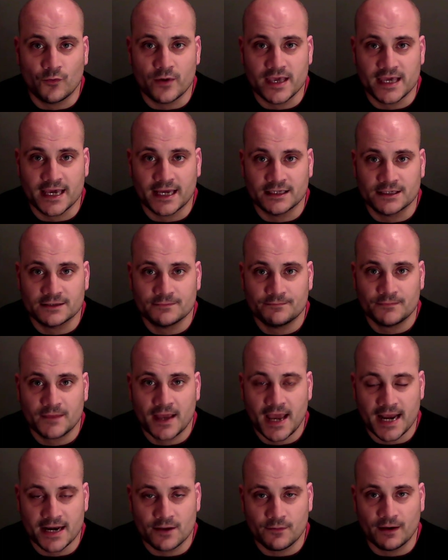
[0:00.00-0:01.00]
weekend.
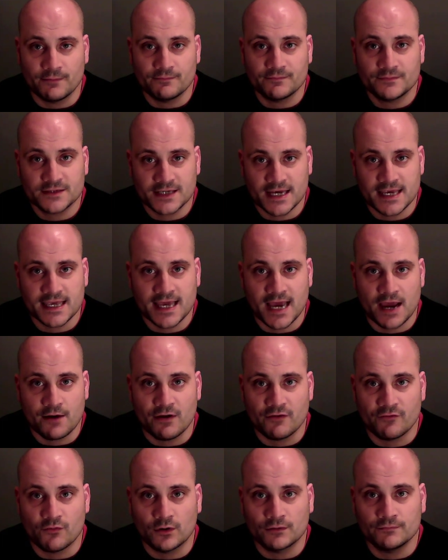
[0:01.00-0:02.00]
Anyway, take care
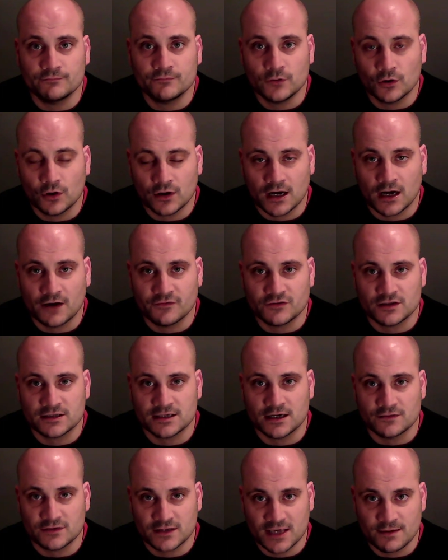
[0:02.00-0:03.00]
everyone. Look after
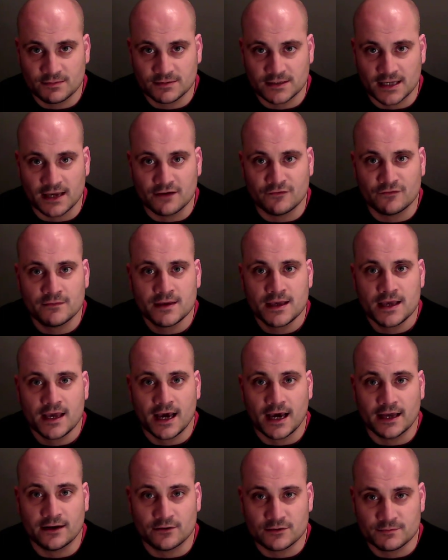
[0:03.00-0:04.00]
yourselves. Keep safe.
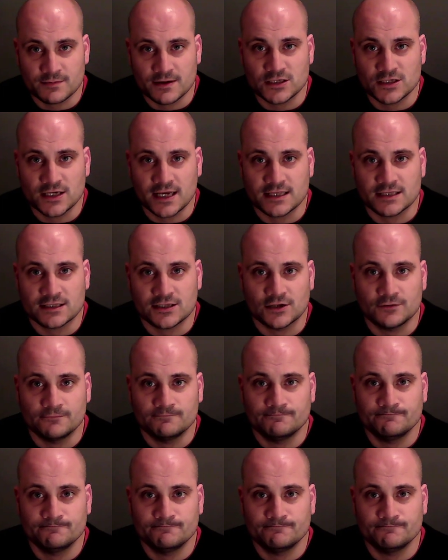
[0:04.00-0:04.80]
And I'll speak to you again soon.